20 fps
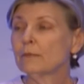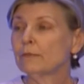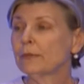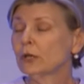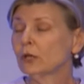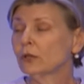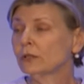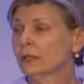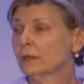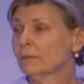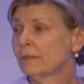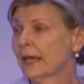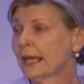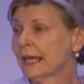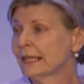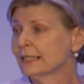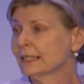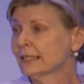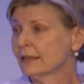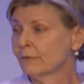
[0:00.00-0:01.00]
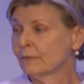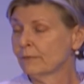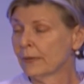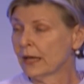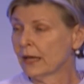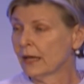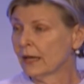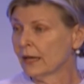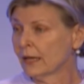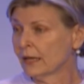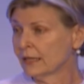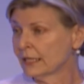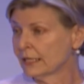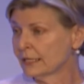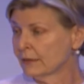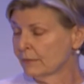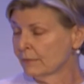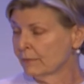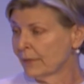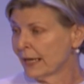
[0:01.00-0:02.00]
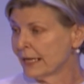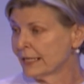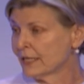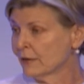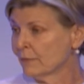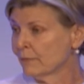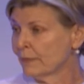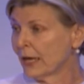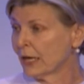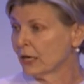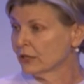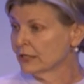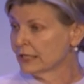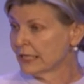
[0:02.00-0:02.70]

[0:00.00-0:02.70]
build the base of better